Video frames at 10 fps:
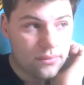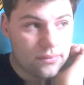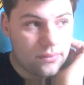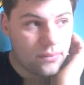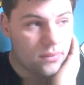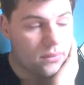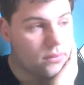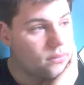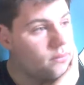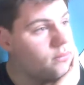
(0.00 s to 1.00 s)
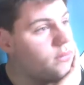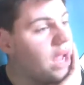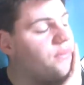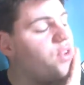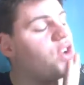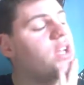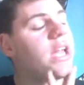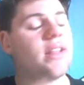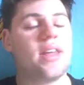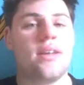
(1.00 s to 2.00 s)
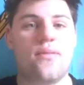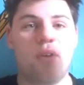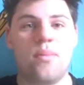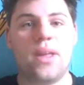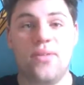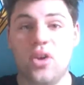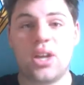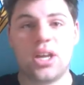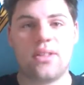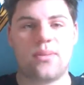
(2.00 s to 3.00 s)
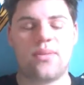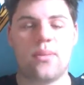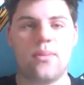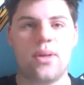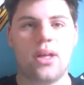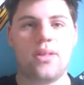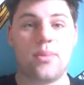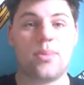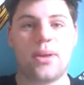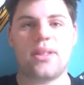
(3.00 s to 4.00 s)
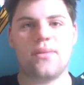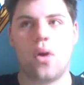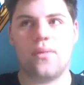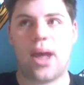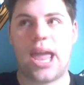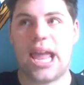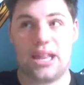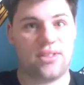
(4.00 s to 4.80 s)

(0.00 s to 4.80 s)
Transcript: If you're looking at it from the perspective of, is this valuable,